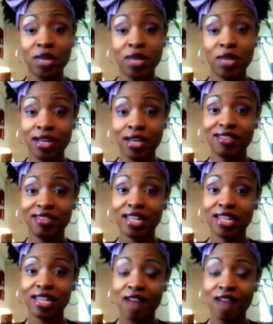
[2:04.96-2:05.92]
be the
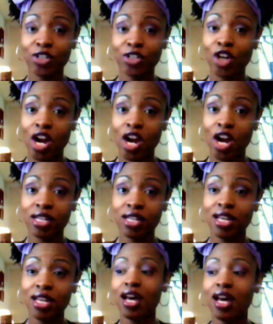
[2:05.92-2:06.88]
Lavender Garden
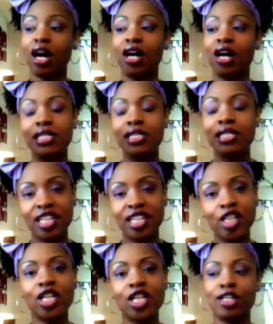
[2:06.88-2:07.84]

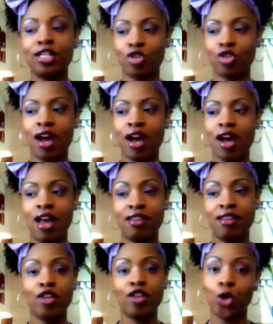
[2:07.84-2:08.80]
until I tried
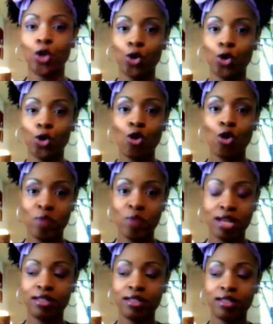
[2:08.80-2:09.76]
the Cool
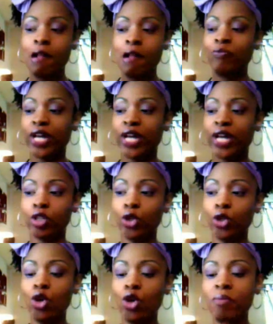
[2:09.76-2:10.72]
Mint. Now, the
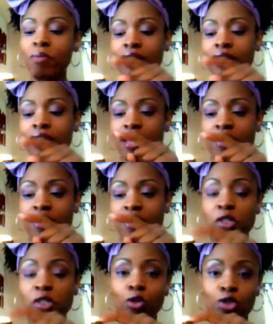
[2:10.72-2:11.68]
Cool Mint and the
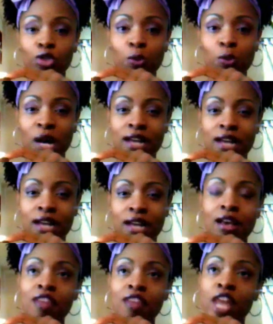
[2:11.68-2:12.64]
Sultry Spice,
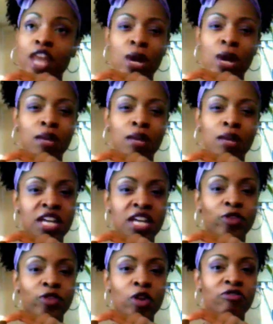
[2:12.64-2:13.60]
they recommend
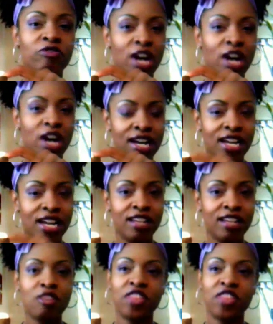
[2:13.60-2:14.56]
for
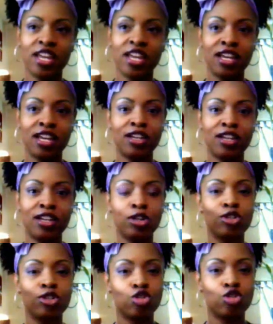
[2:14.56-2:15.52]
fine, thin, or
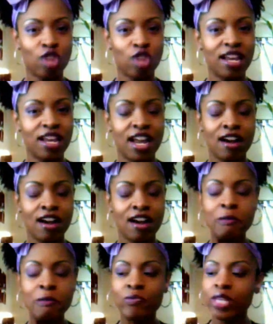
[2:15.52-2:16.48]
straight
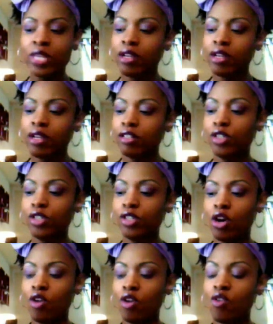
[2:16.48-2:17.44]
hair.
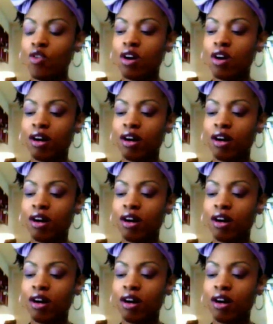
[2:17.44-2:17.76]
So,